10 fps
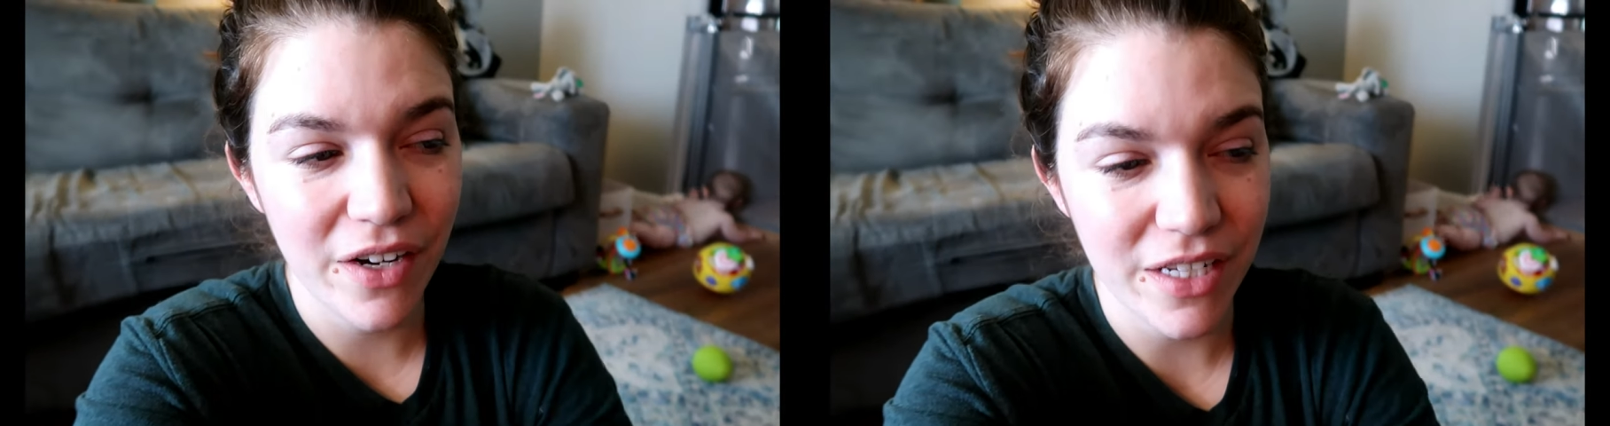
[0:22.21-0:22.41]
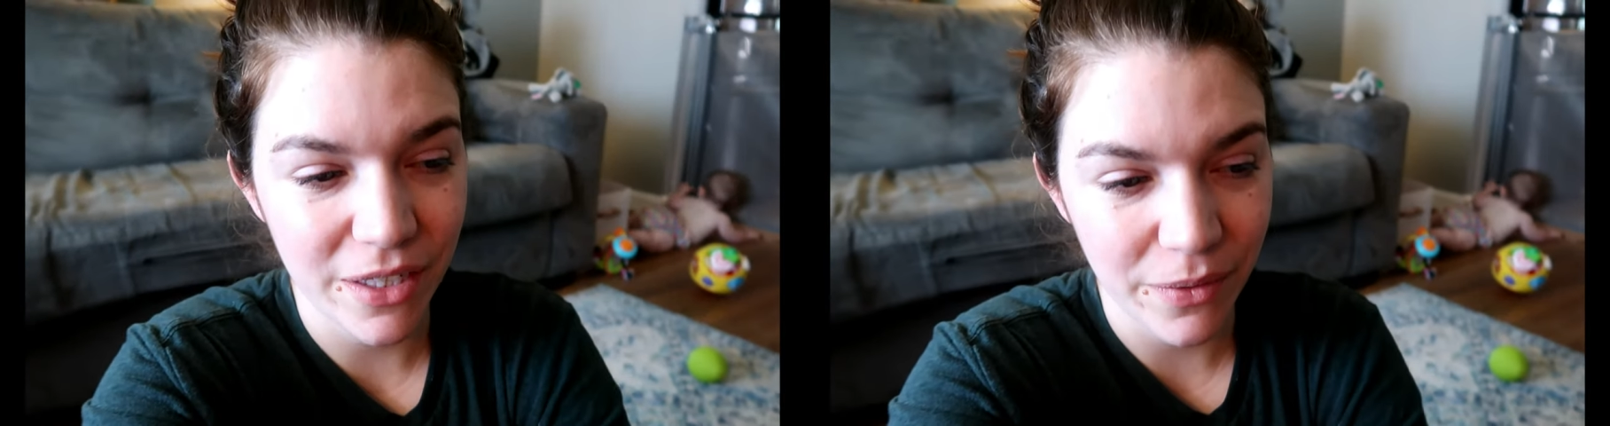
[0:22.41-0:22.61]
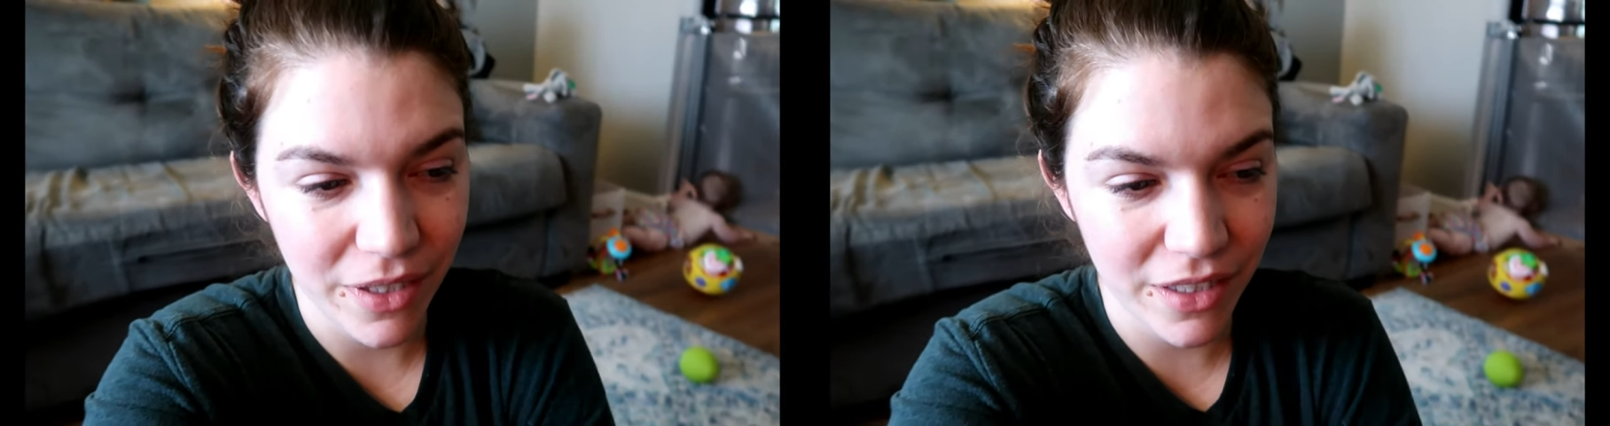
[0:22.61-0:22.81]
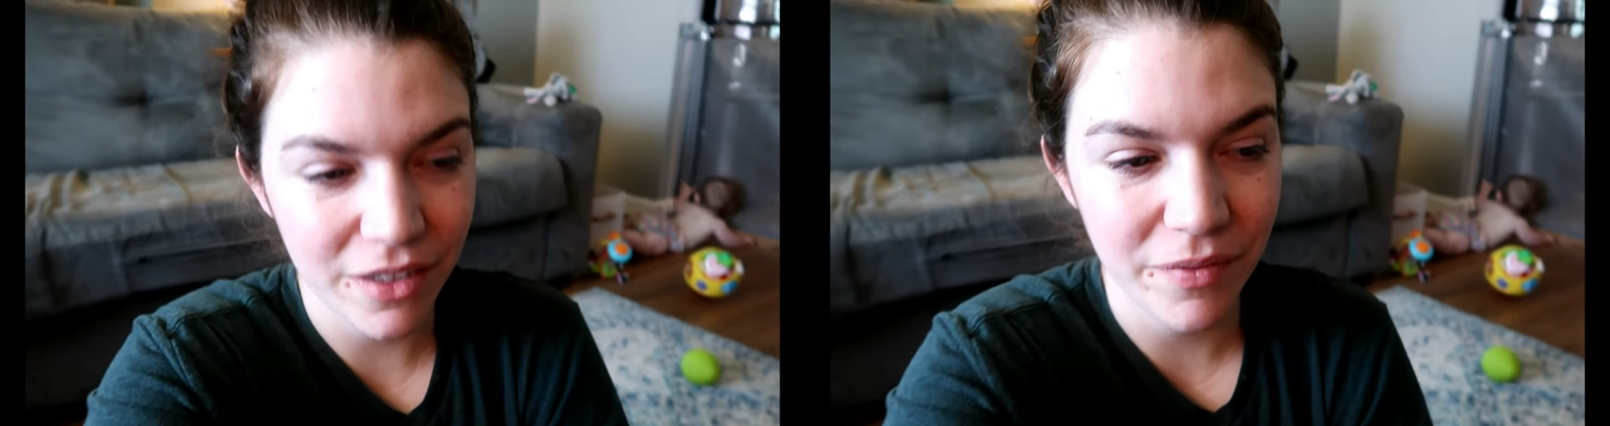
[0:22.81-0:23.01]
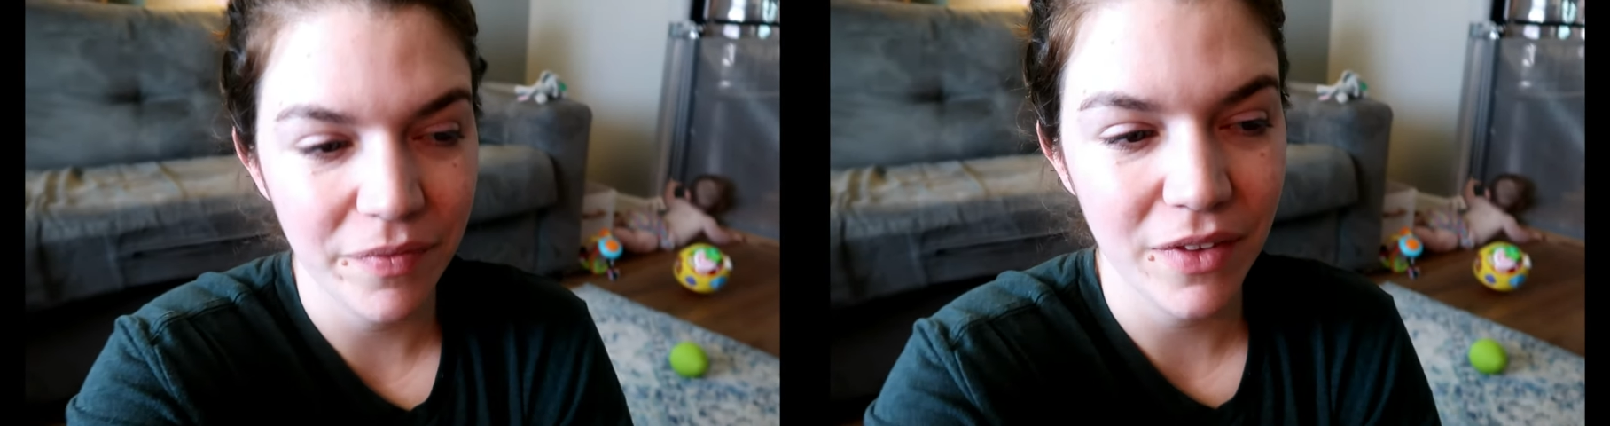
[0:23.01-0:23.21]
crazy
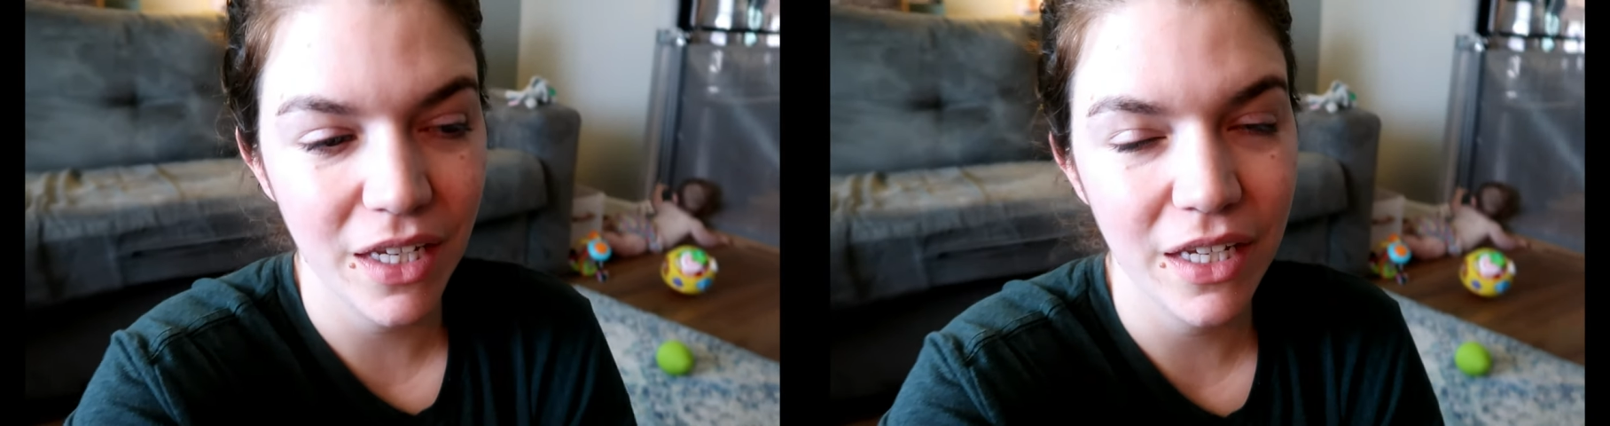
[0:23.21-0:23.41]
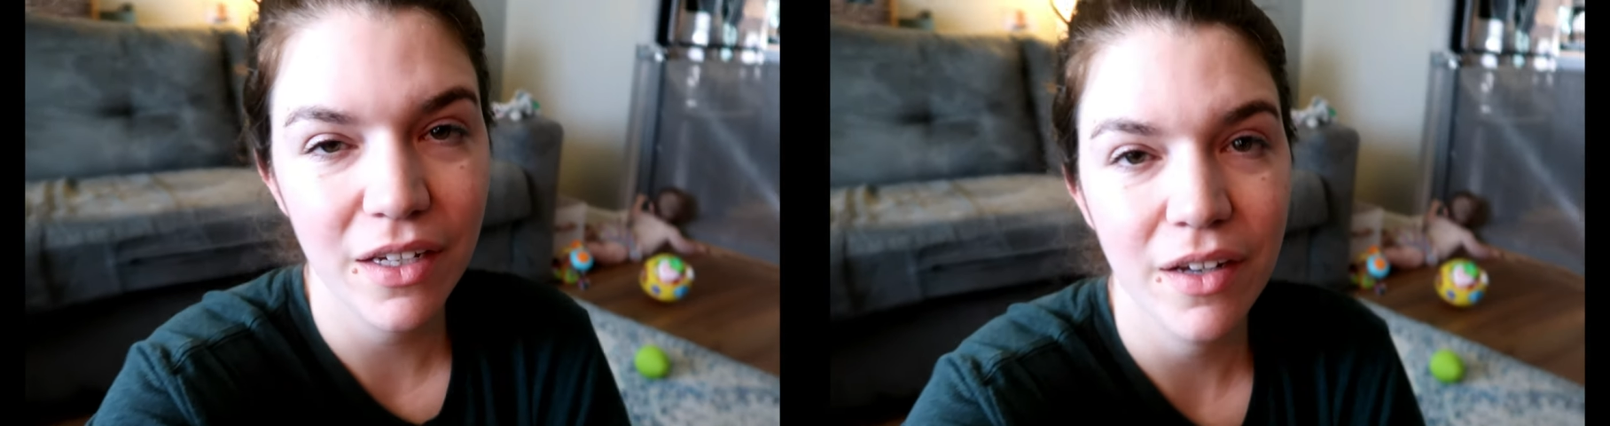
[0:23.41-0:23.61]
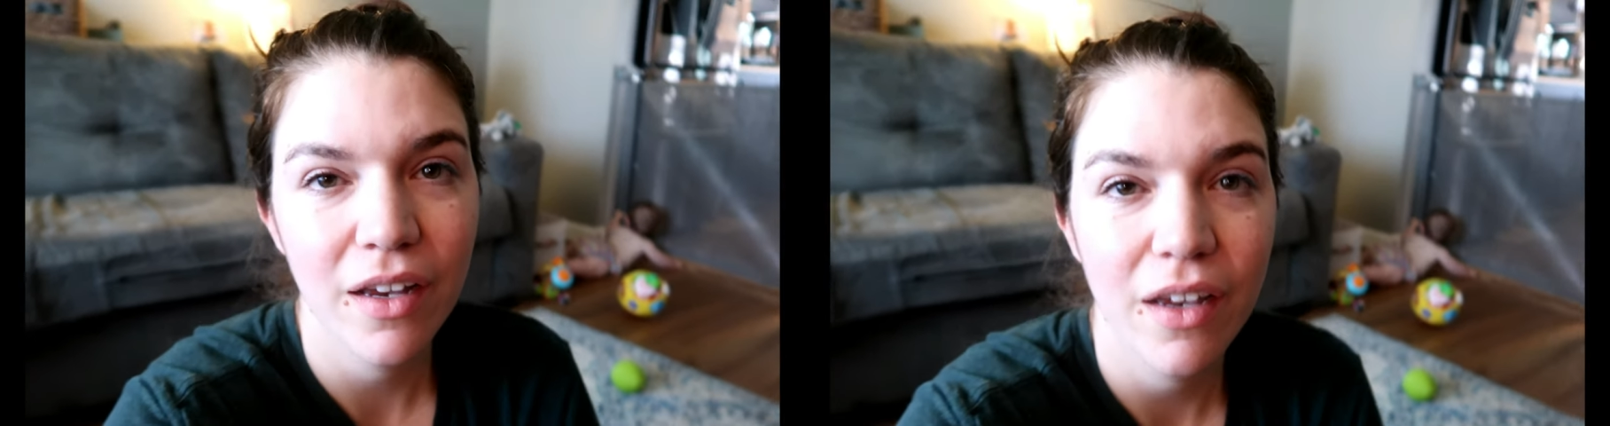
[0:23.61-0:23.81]
week. Like,